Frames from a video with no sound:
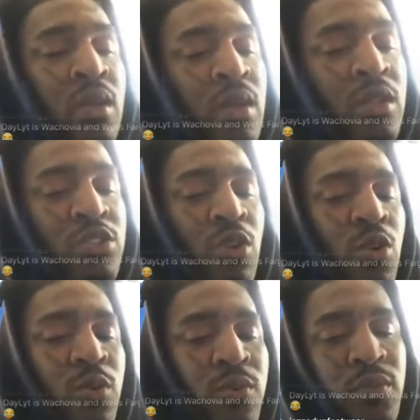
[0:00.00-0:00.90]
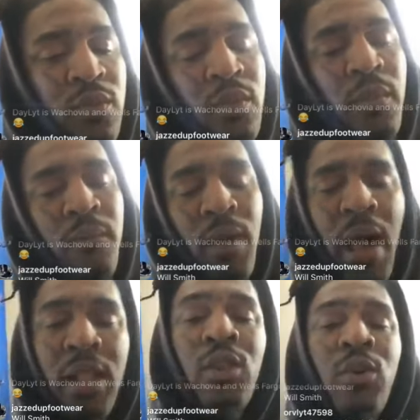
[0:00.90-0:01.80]
so
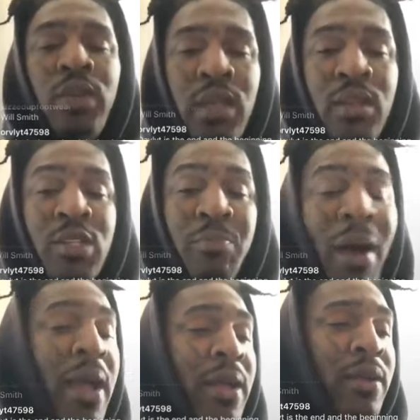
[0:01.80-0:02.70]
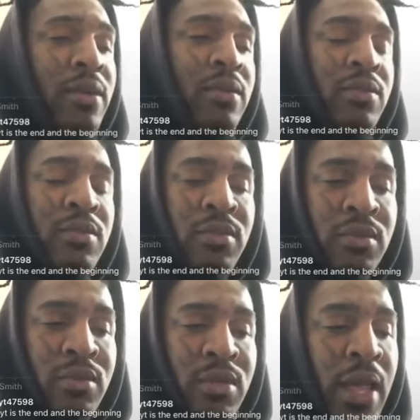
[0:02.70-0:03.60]
I low key inspire
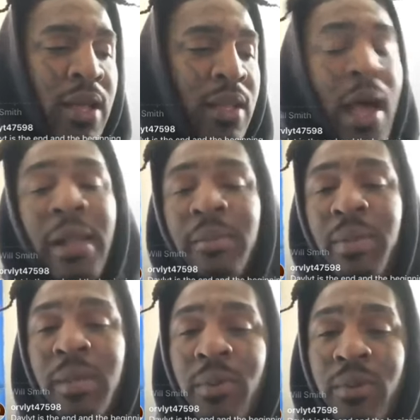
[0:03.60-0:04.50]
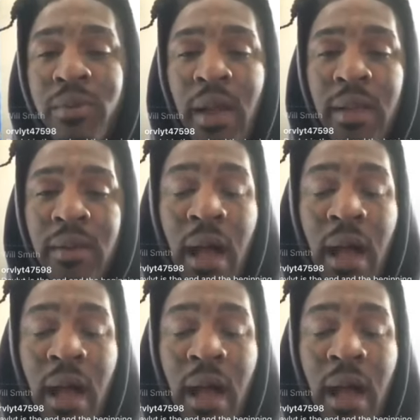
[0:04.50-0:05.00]
like a lot of people, right?